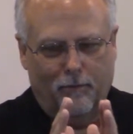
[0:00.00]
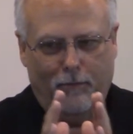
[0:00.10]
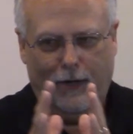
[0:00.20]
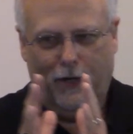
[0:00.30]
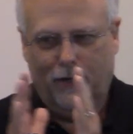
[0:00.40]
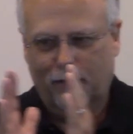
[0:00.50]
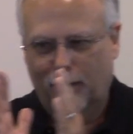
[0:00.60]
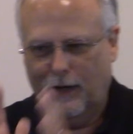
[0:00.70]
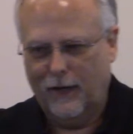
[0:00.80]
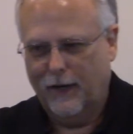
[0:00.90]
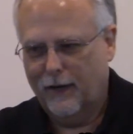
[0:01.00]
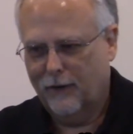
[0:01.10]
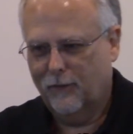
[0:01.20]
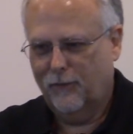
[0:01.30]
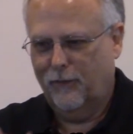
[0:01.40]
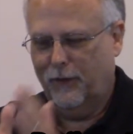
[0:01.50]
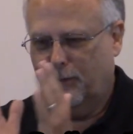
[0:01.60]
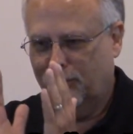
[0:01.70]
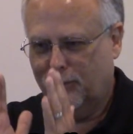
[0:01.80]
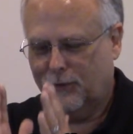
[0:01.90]
Men love
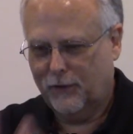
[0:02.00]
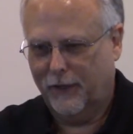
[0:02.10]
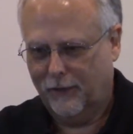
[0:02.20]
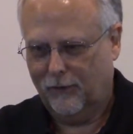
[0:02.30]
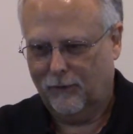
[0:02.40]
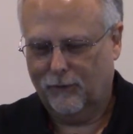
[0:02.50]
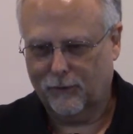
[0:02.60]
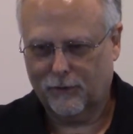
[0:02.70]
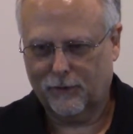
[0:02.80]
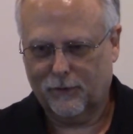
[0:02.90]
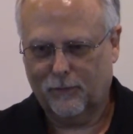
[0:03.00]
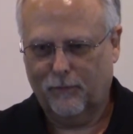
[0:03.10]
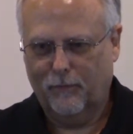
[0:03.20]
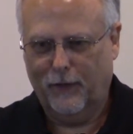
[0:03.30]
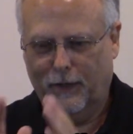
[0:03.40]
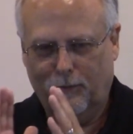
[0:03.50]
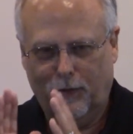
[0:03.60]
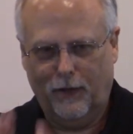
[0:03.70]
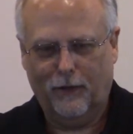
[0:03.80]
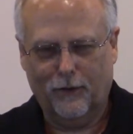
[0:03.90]
themselves.
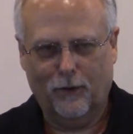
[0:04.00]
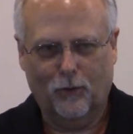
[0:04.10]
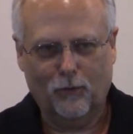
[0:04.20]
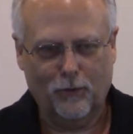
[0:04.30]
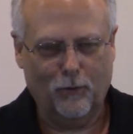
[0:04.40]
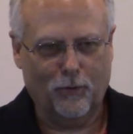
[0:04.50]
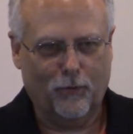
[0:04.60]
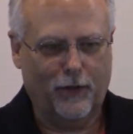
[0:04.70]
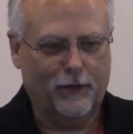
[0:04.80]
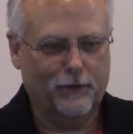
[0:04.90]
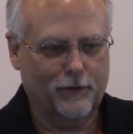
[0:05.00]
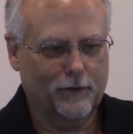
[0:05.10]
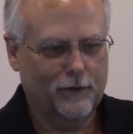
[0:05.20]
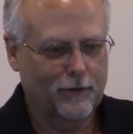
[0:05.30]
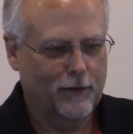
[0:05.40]
Men, meaning the whole human race.